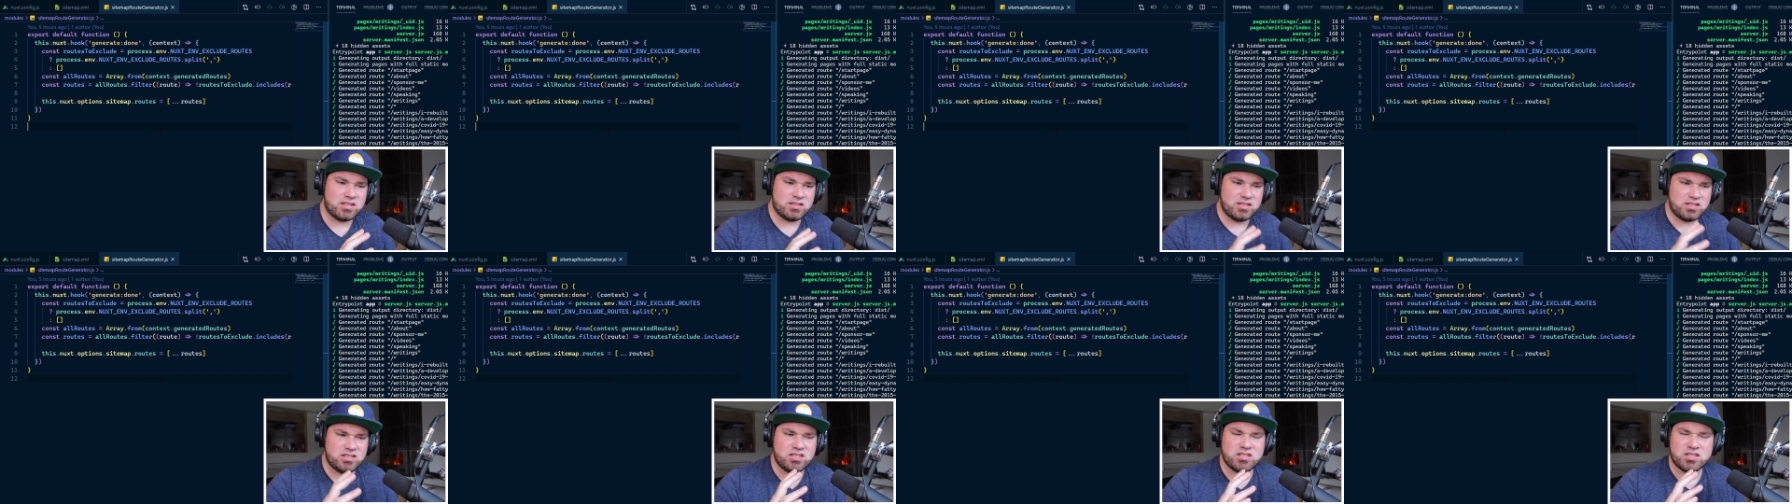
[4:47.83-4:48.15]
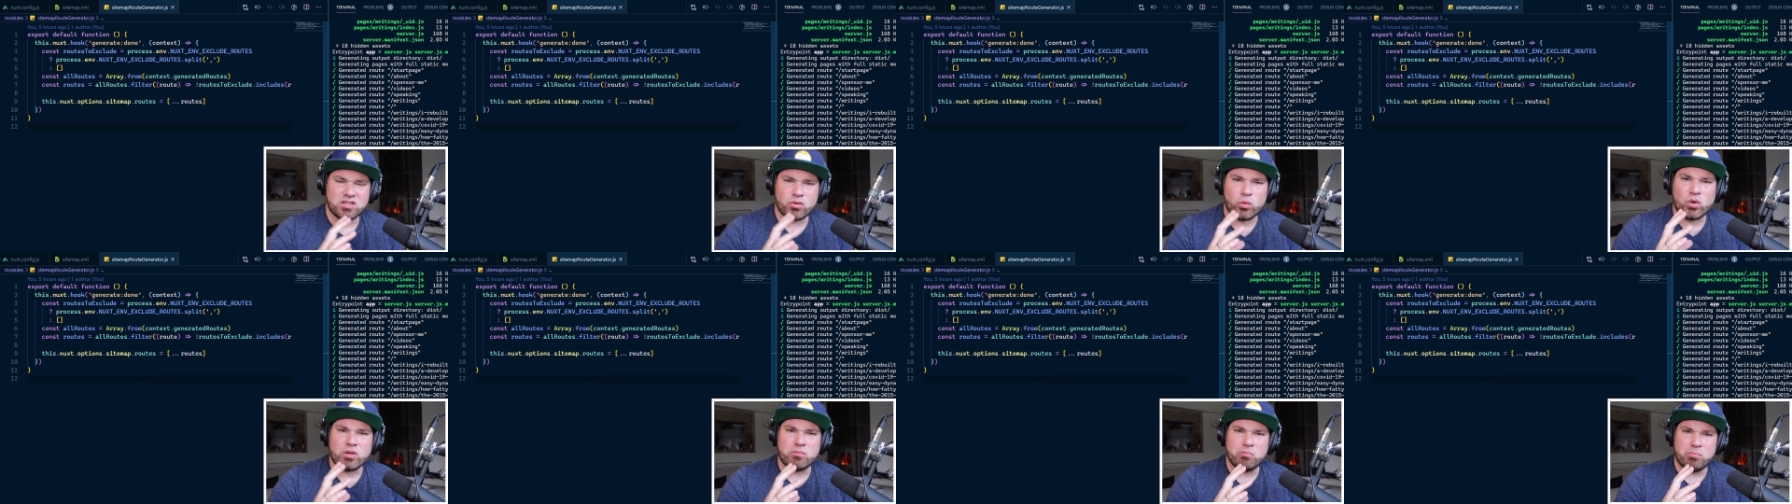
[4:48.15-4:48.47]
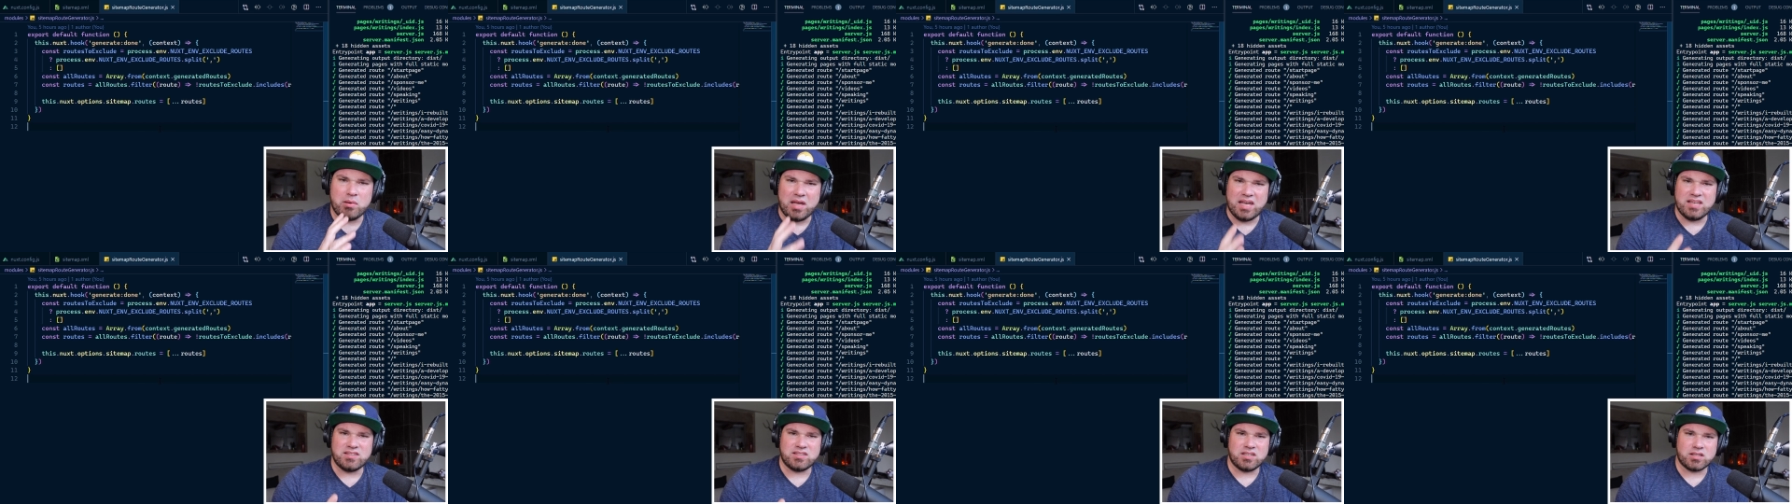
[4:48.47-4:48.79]
this is quite
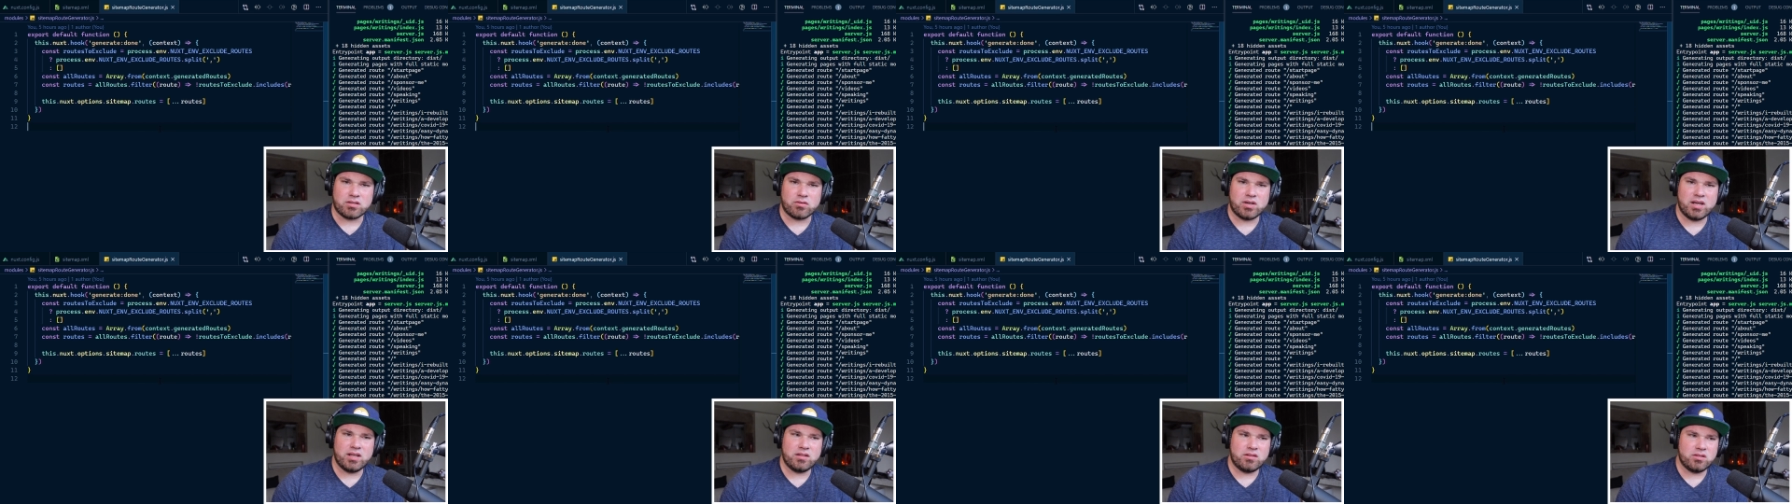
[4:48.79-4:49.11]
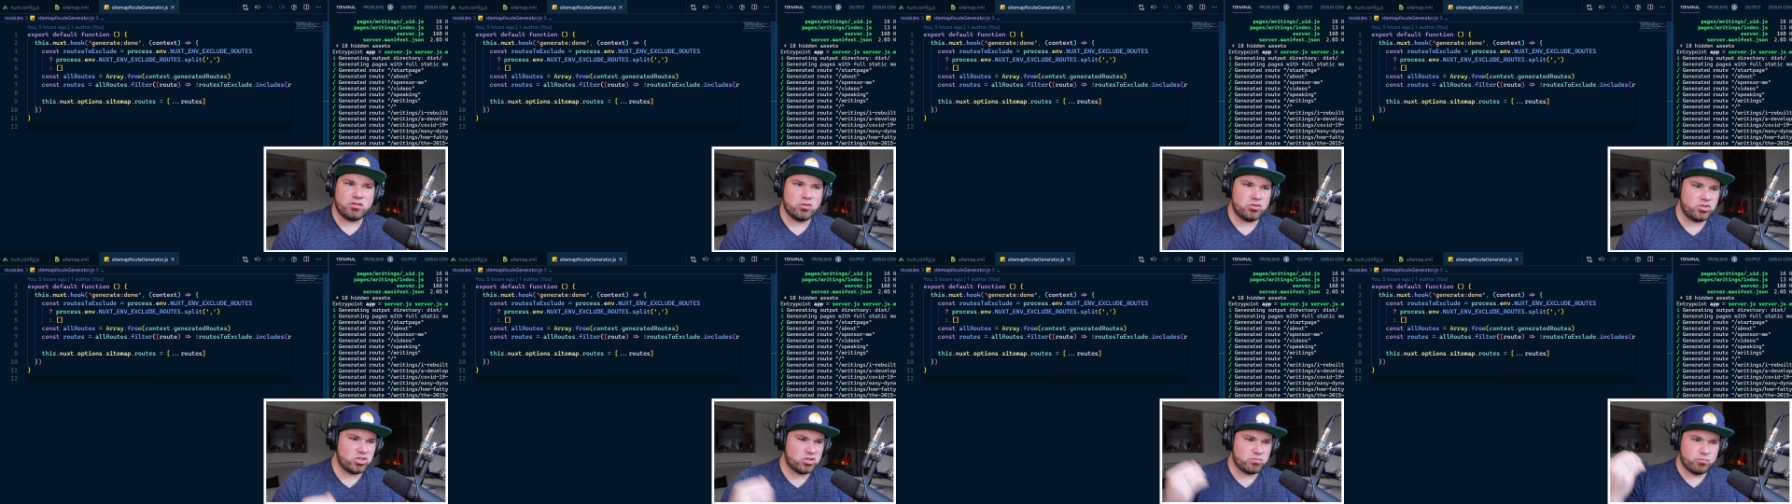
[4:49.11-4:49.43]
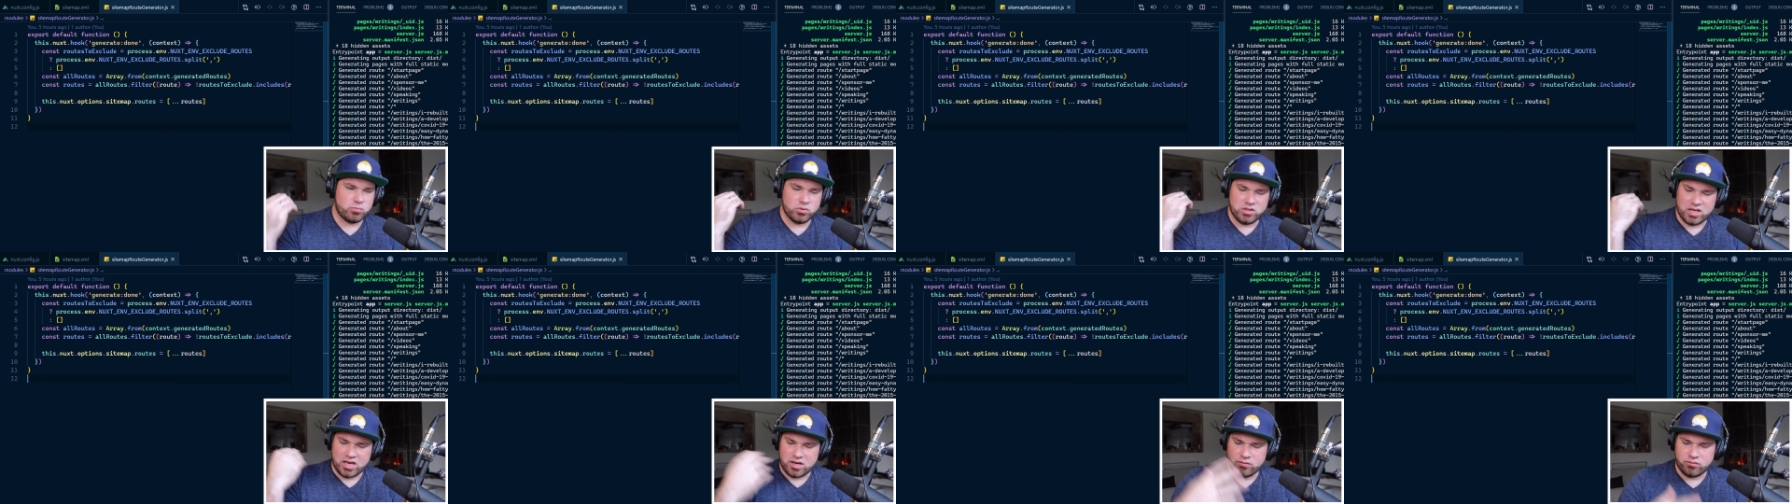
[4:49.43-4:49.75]
basic, right? You just
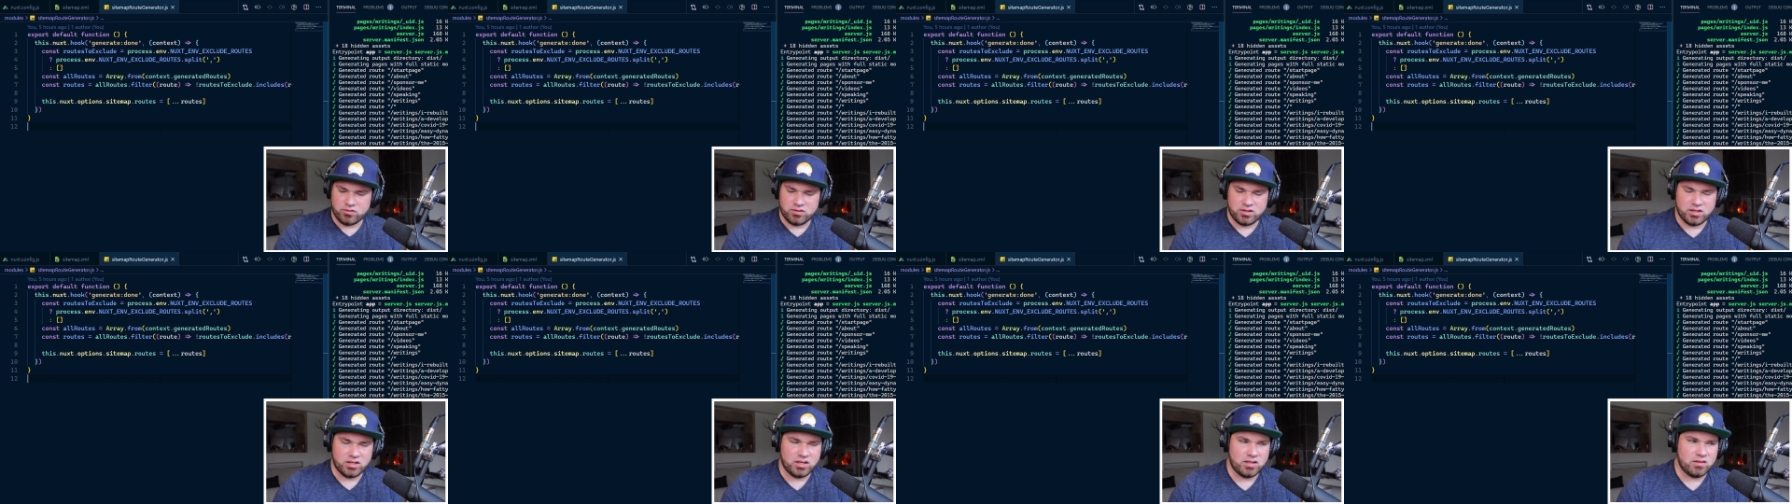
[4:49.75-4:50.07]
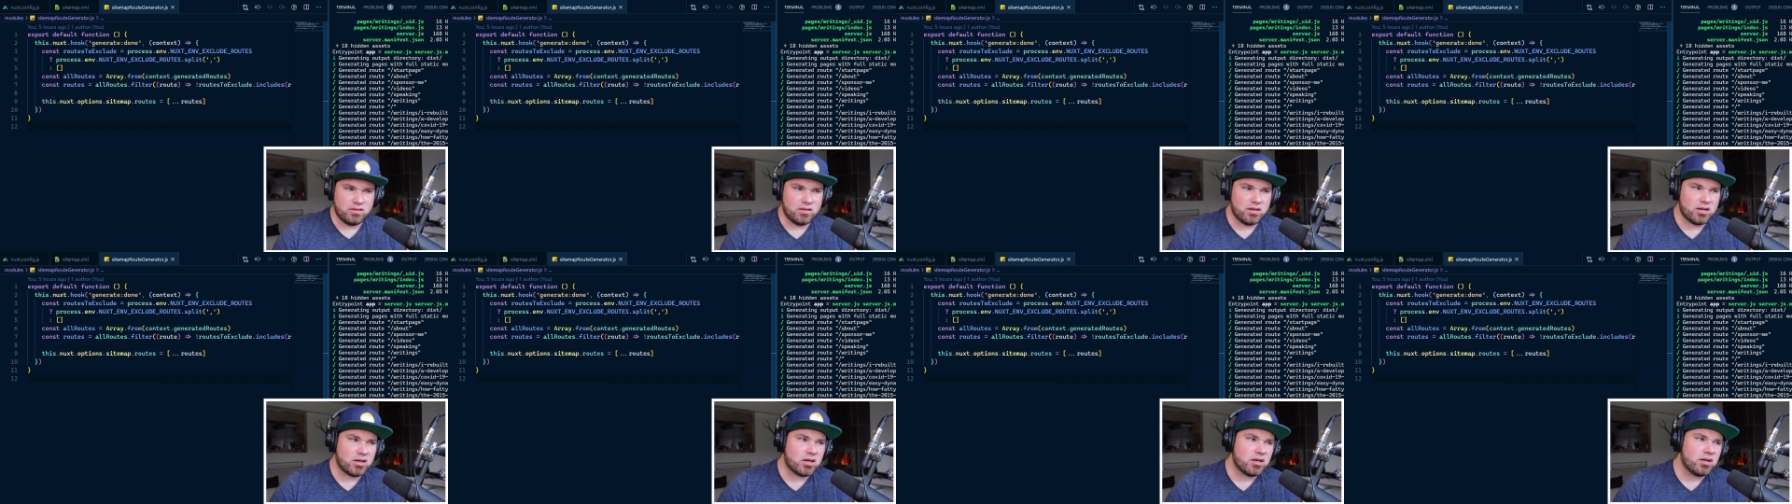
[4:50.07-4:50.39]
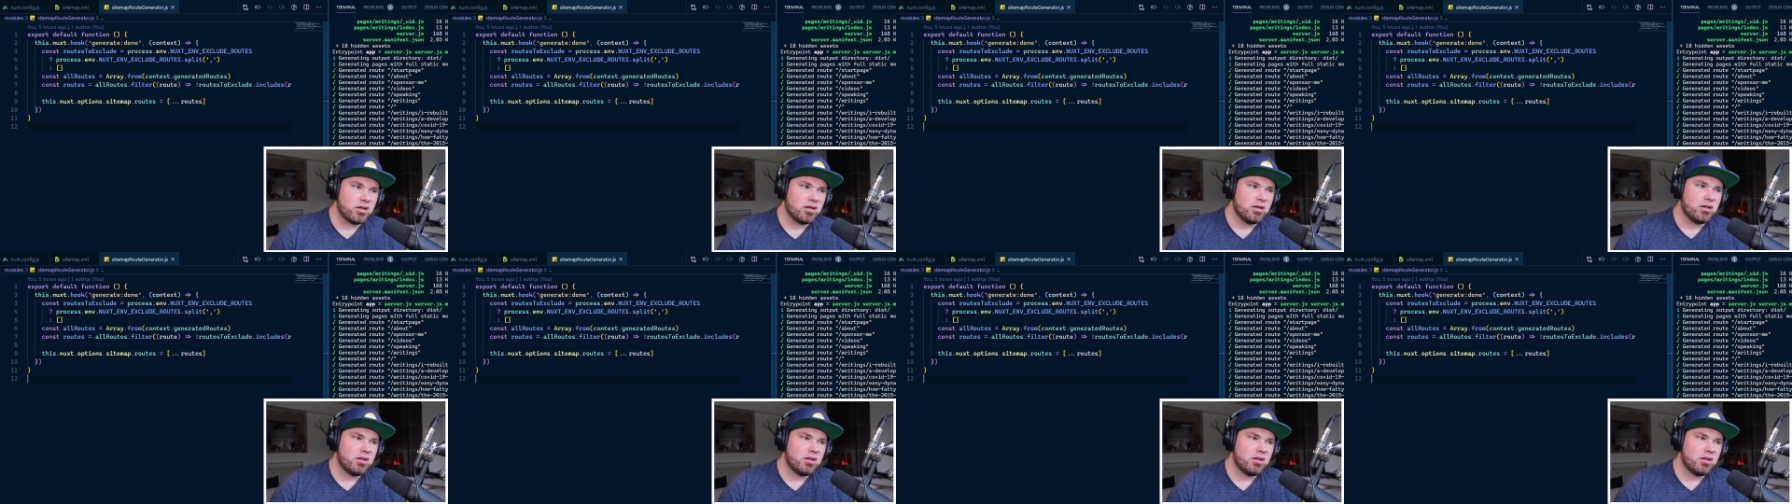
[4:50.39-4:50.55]
put everything in there.